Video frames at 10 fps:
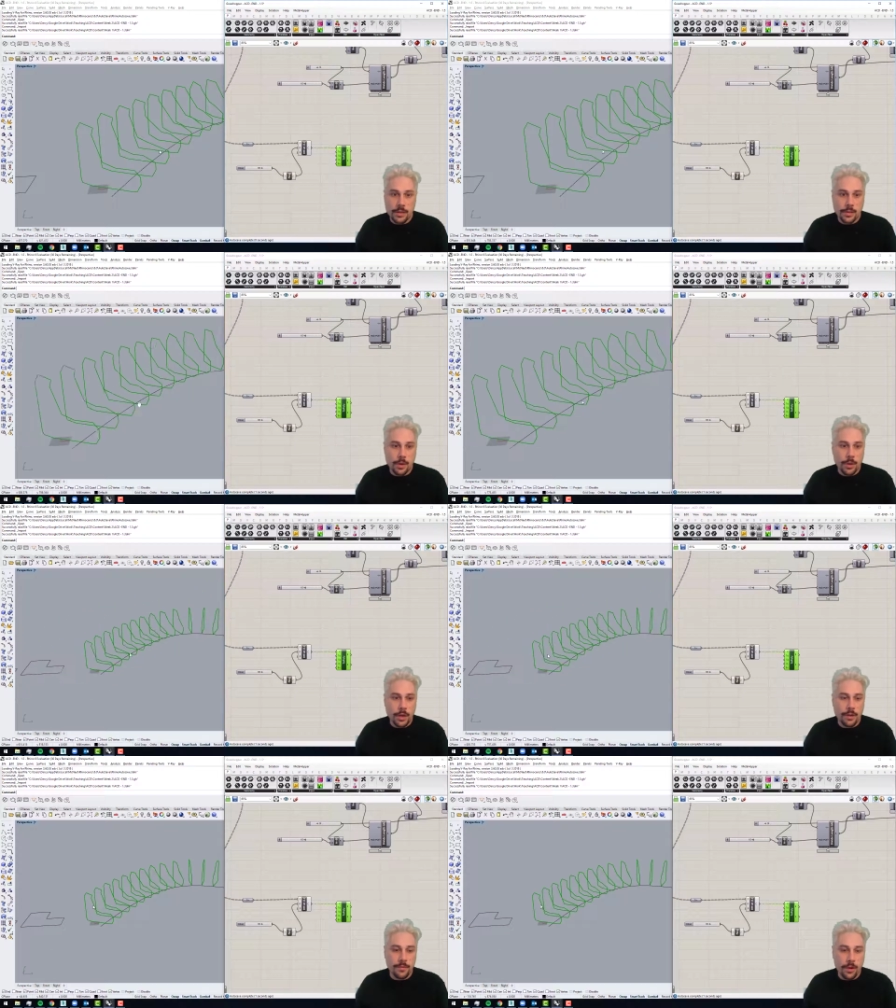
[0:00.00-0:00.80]
So I want
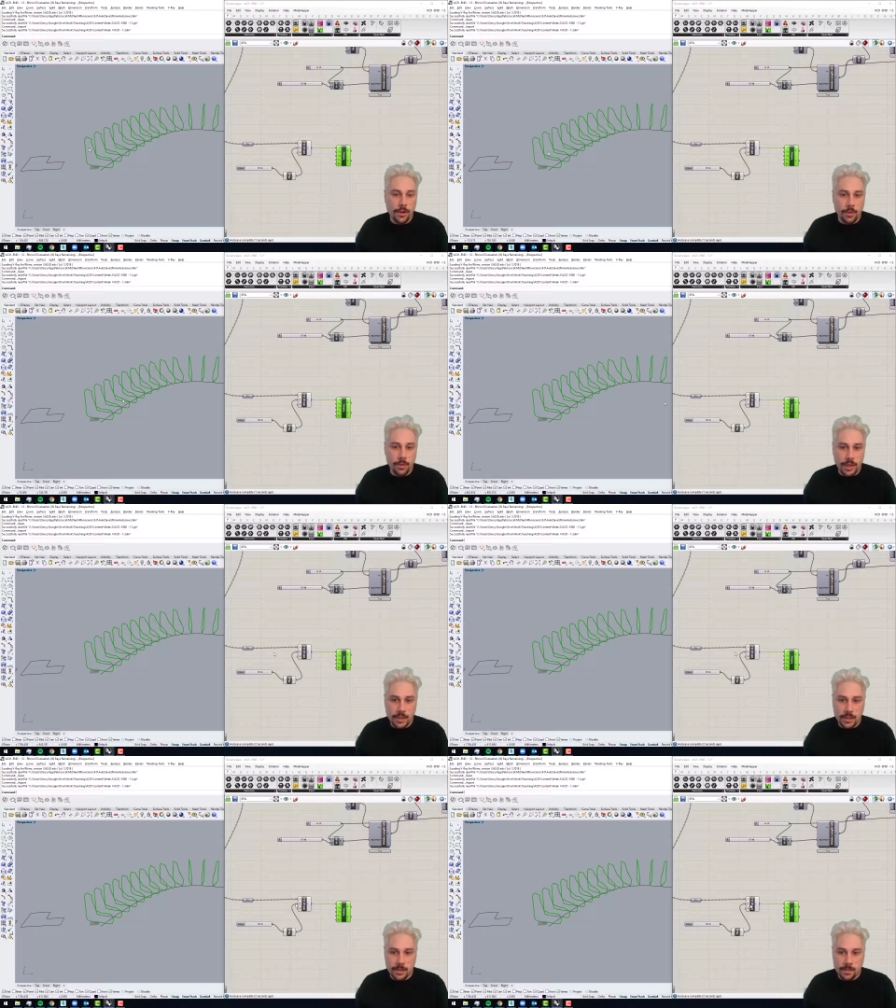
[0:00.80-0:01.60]
to convert all
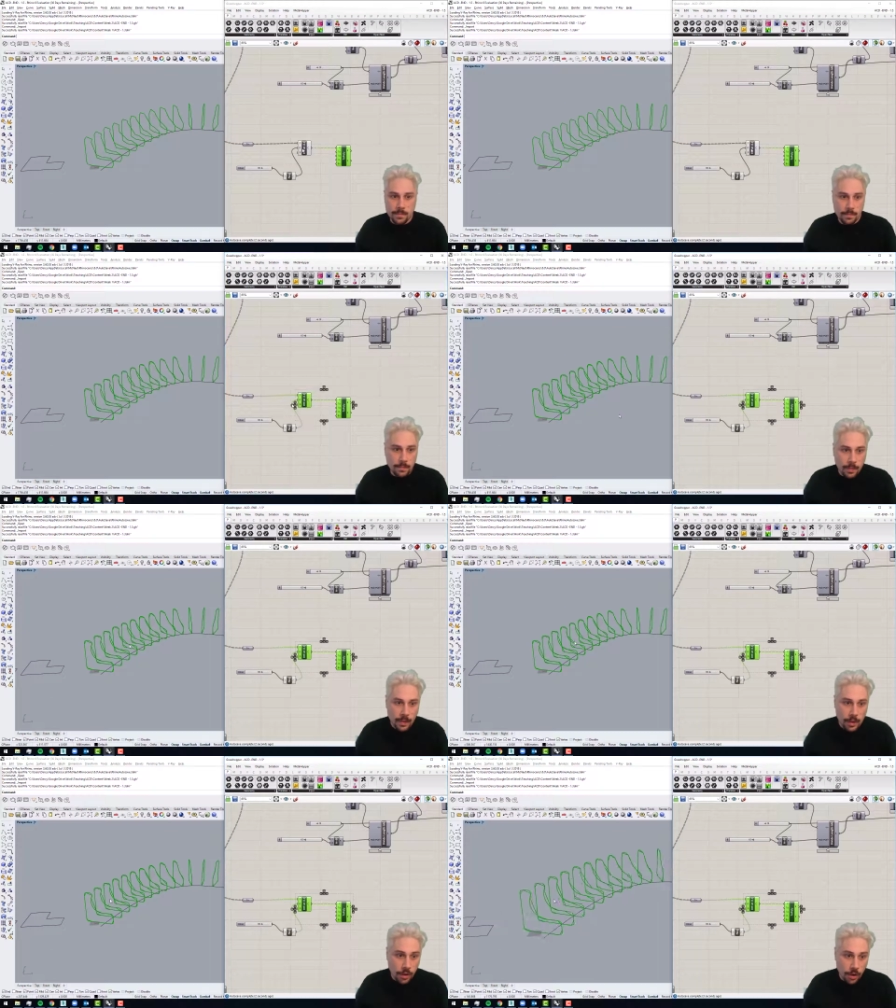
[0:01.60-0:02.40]
these
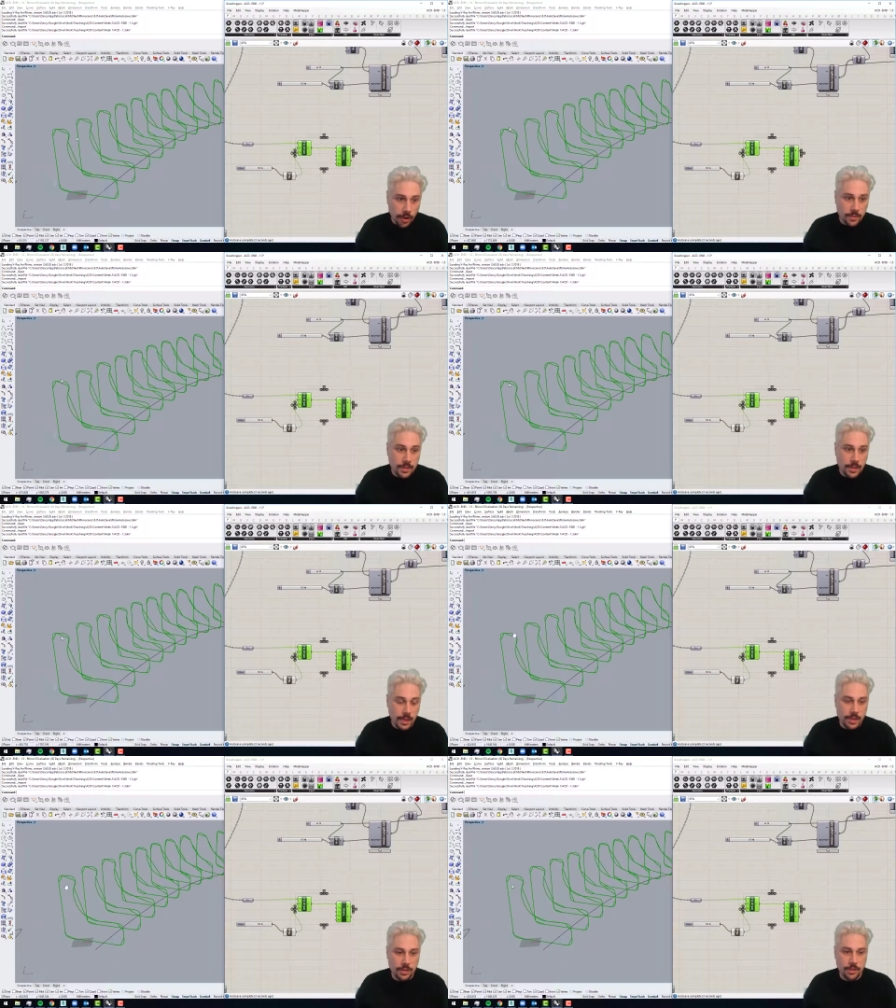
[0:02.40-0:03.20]
curves
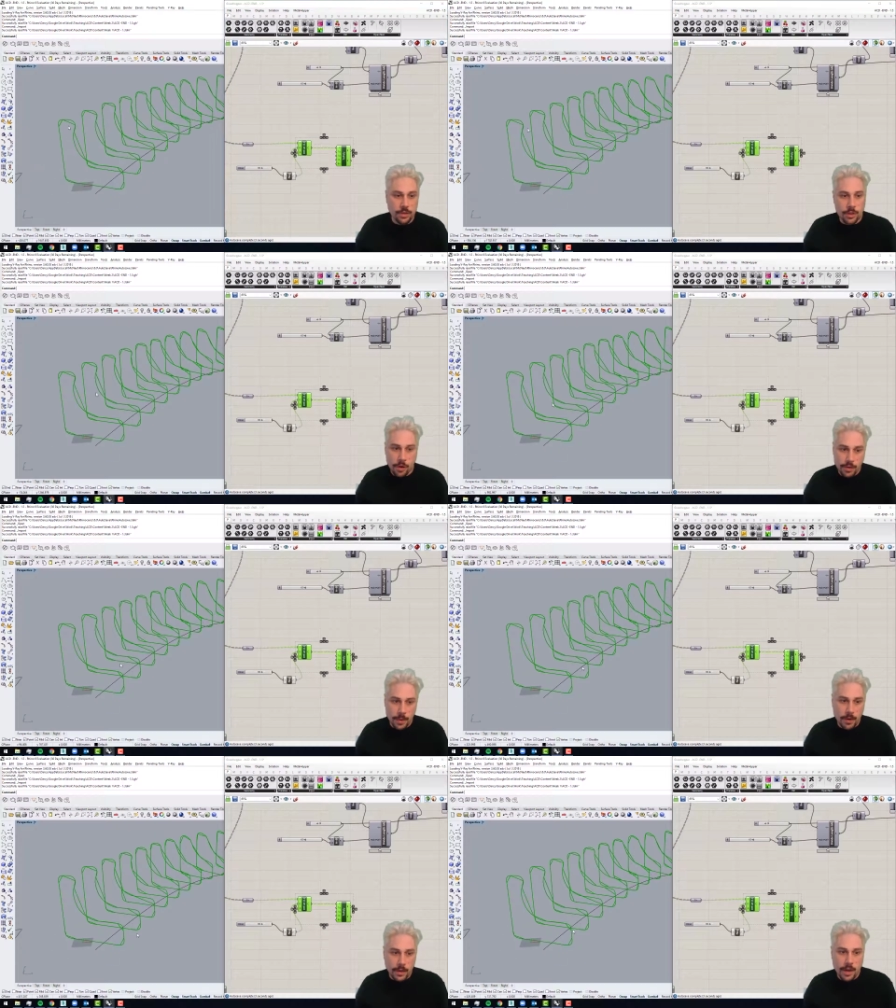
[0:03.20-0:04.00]
into closed
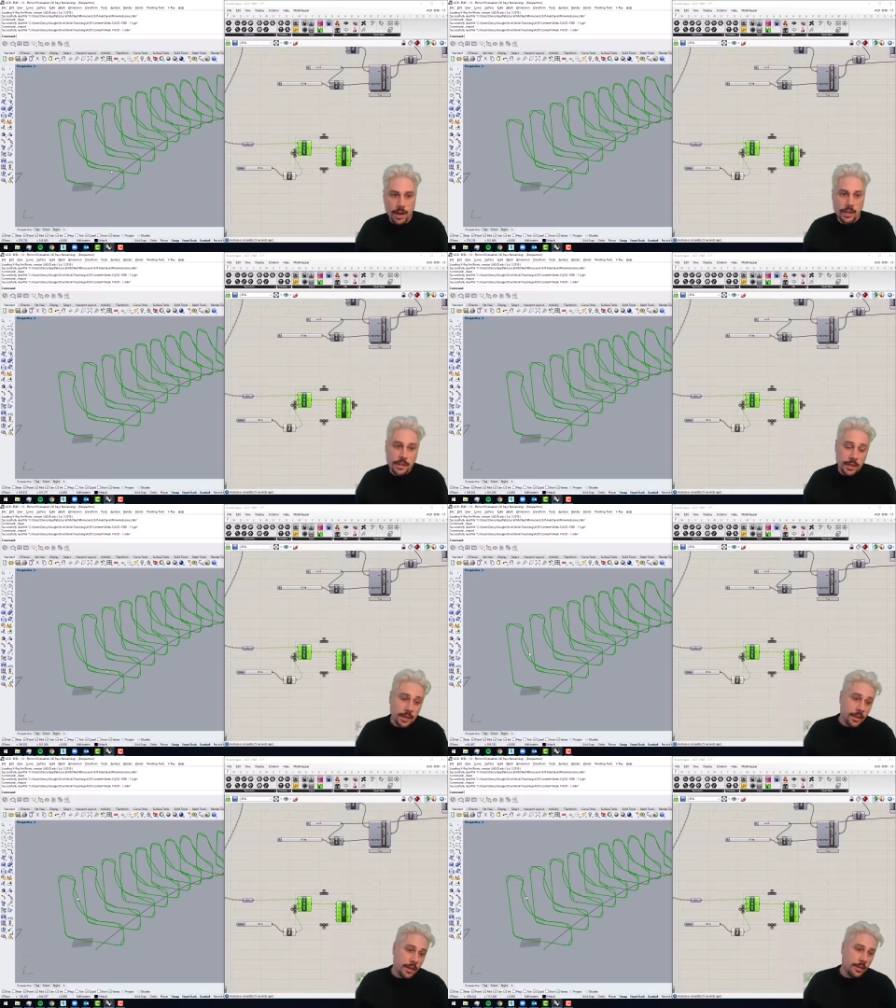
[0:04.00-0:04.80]
polylines,
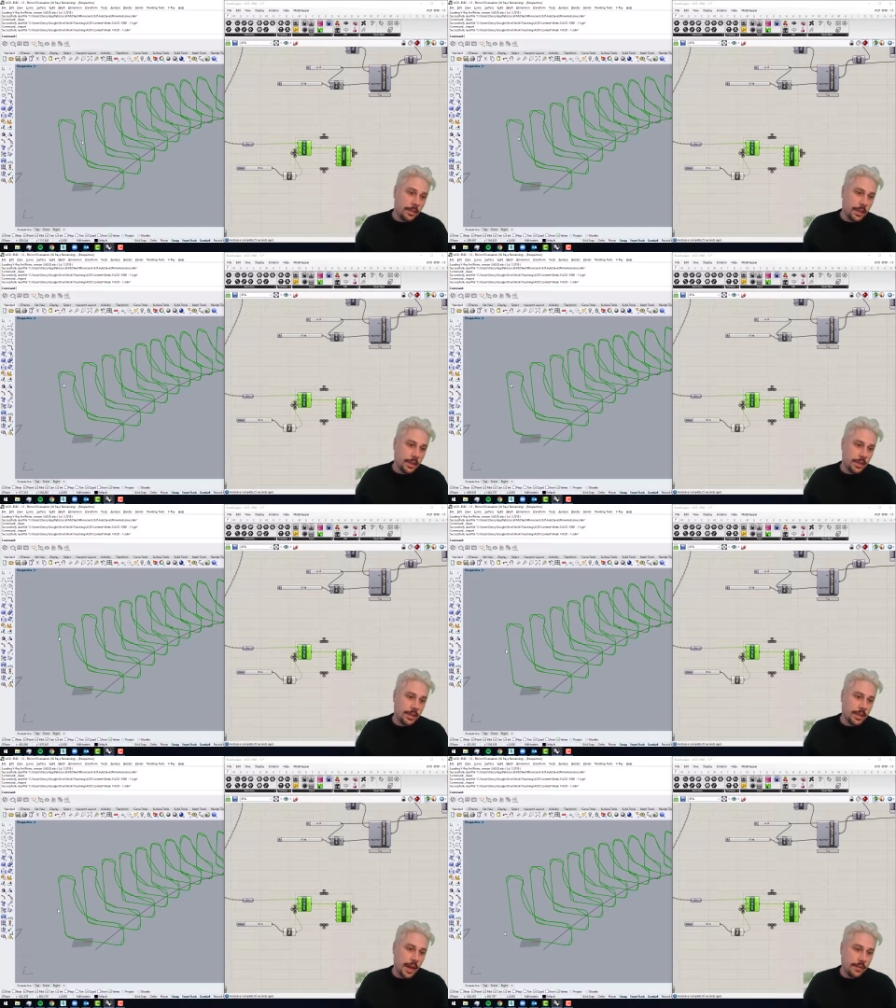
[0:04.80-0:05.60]

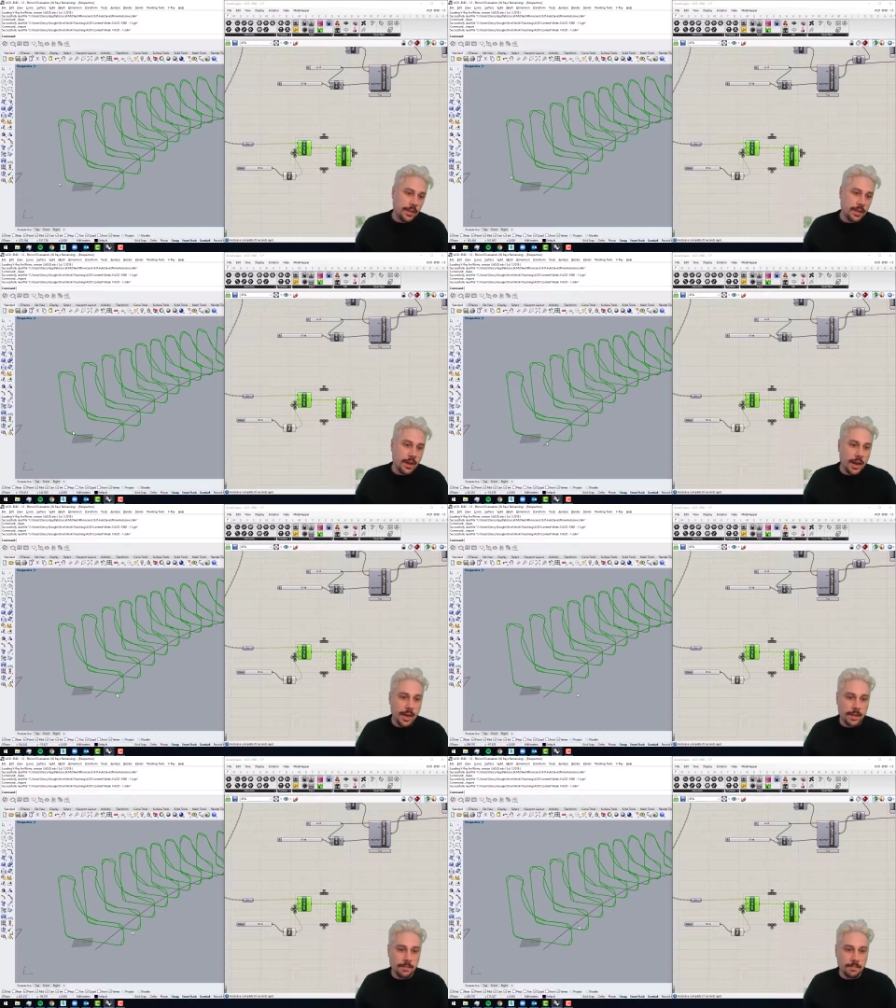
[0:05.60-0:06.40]
because having
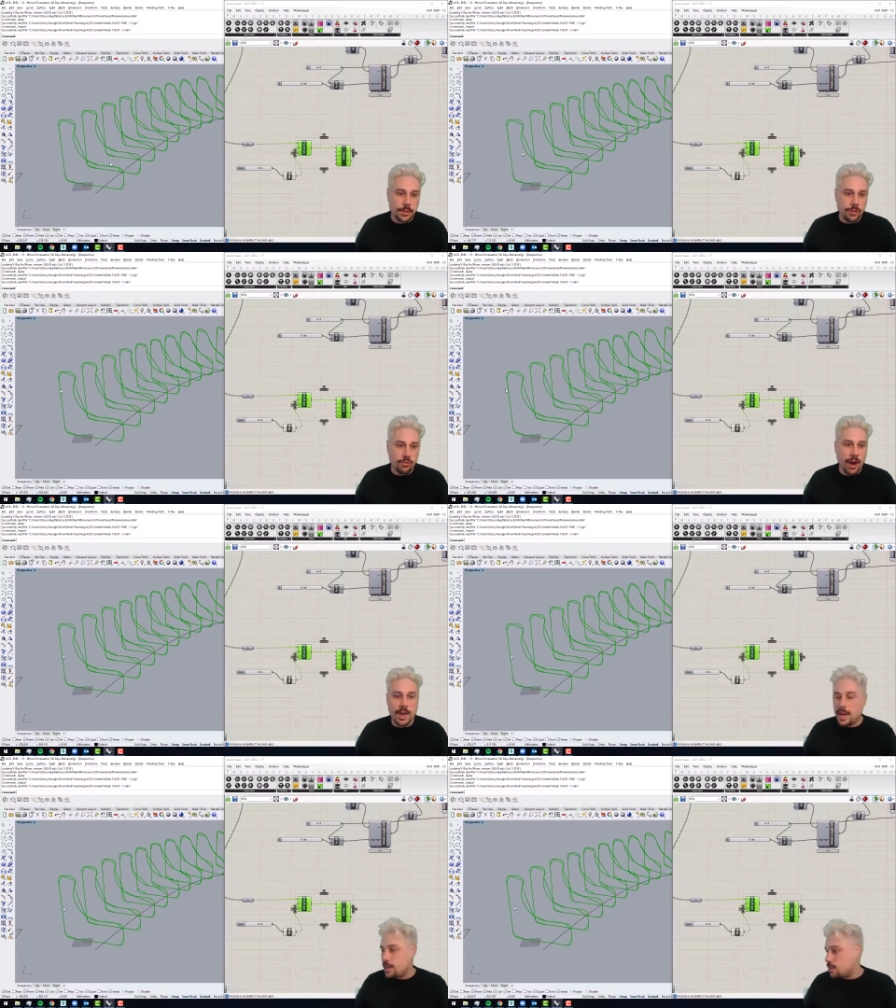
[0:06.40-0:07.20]
like
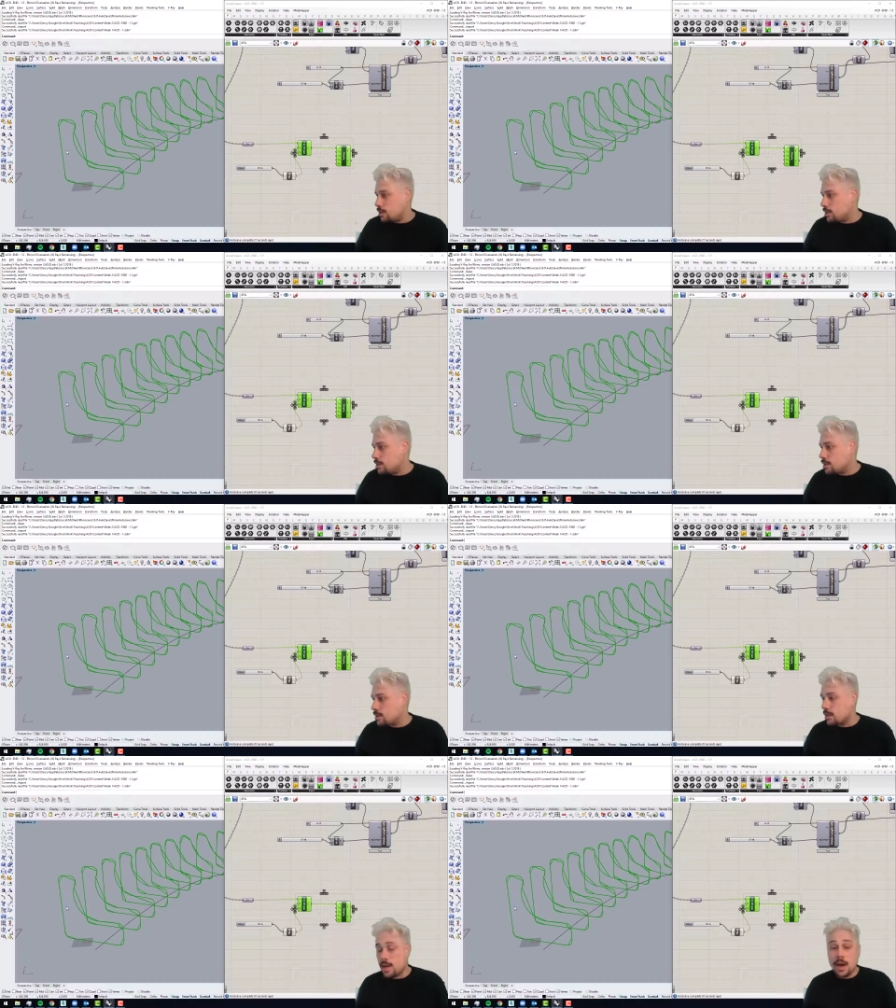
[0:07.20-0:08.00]
straight edges